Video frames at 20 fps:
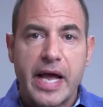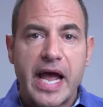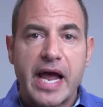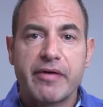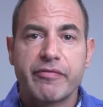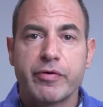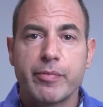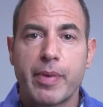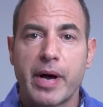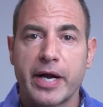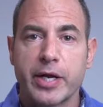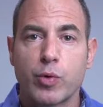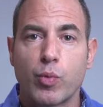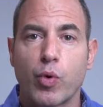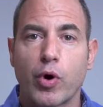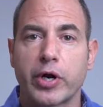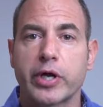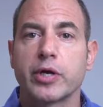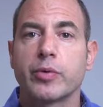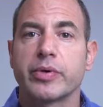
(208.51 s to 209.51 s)
Everybody
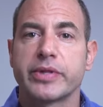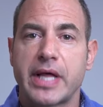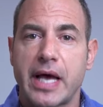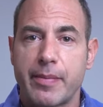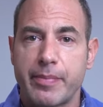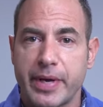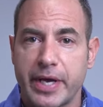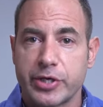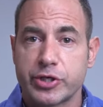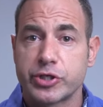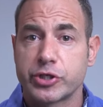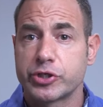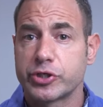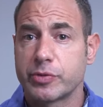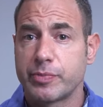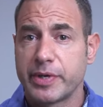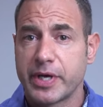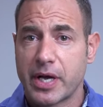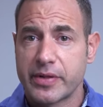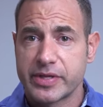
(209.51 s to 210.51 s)
working with that patient should
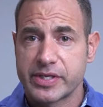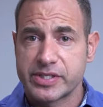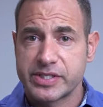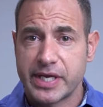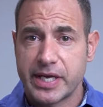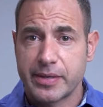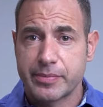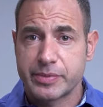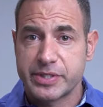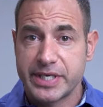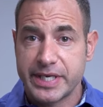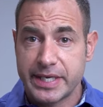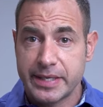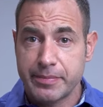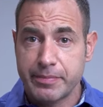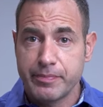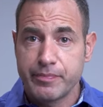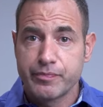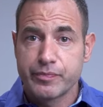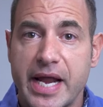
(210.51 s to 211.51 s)
be on the same
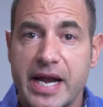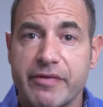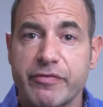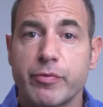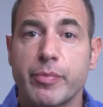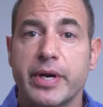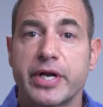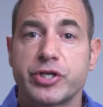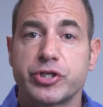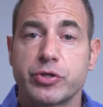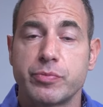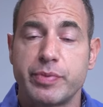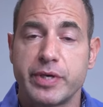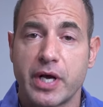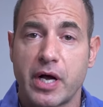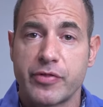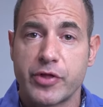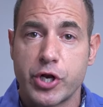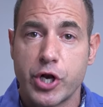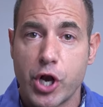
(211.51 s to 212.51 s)
team, and everybody should be
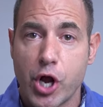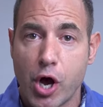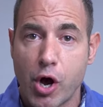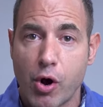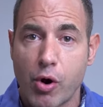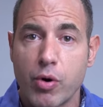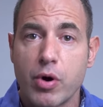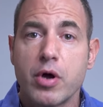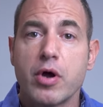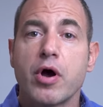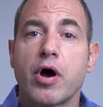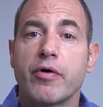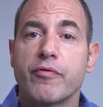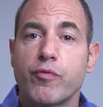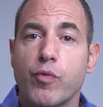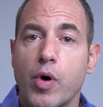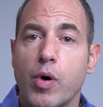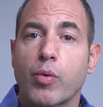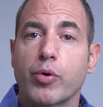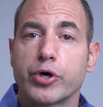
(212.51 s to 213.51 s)
on the know of
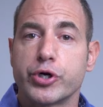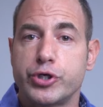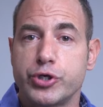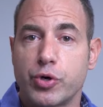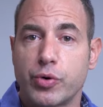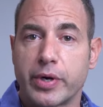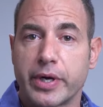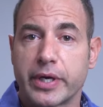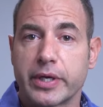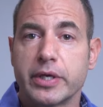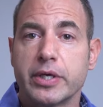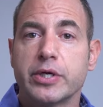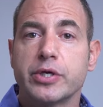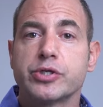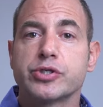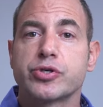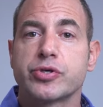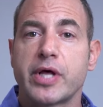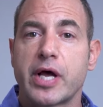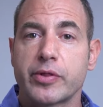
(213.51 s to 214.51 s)
what we're doing
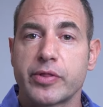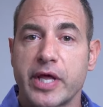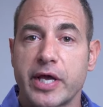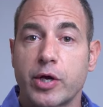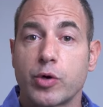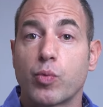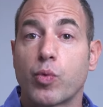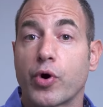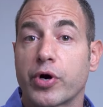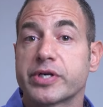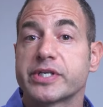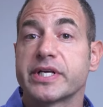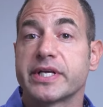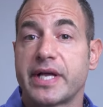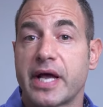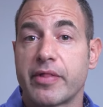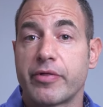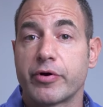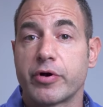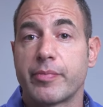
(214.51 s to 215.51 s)
so that they could work
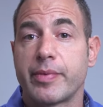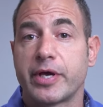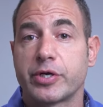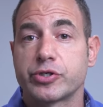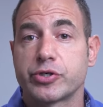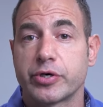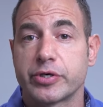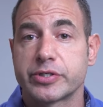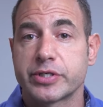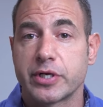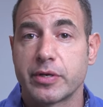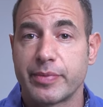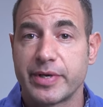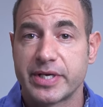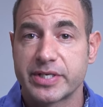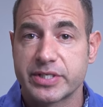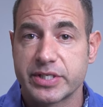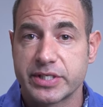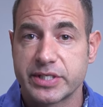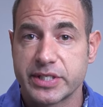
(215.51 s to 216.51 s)
together to make sure it's going to be
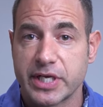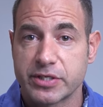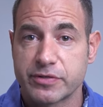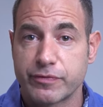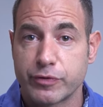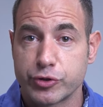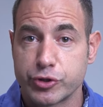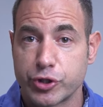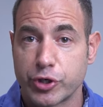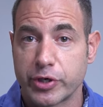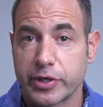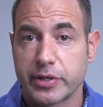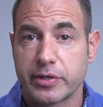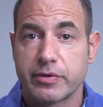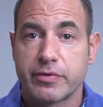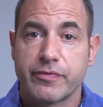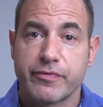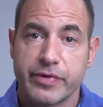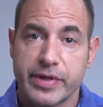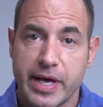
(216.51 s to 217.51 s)
a successful
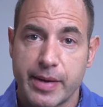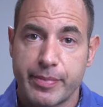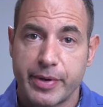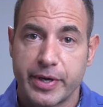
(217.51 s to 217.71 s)
journey for that